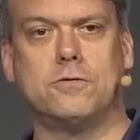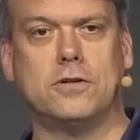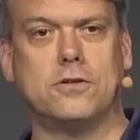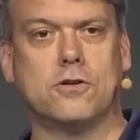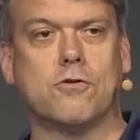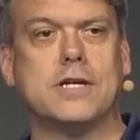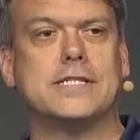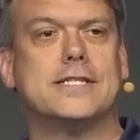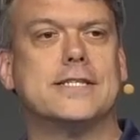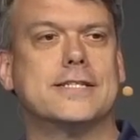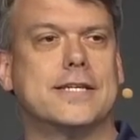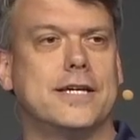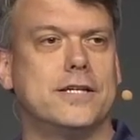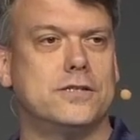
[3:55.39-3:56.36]
to uh, grease the
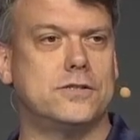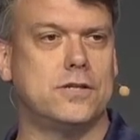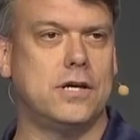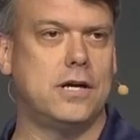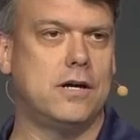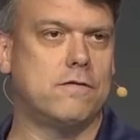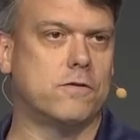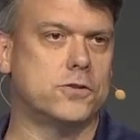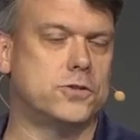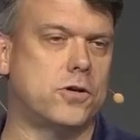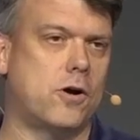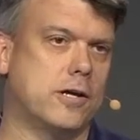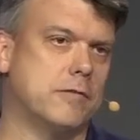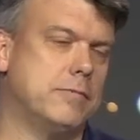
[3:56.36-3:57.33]
skids for
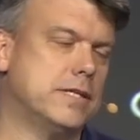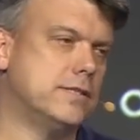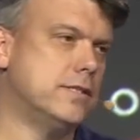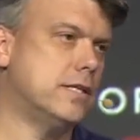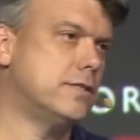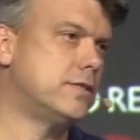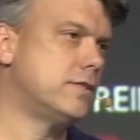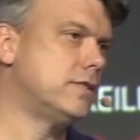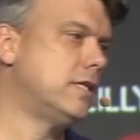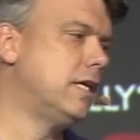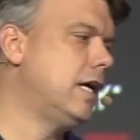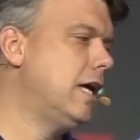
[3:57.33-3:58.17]
starting a business.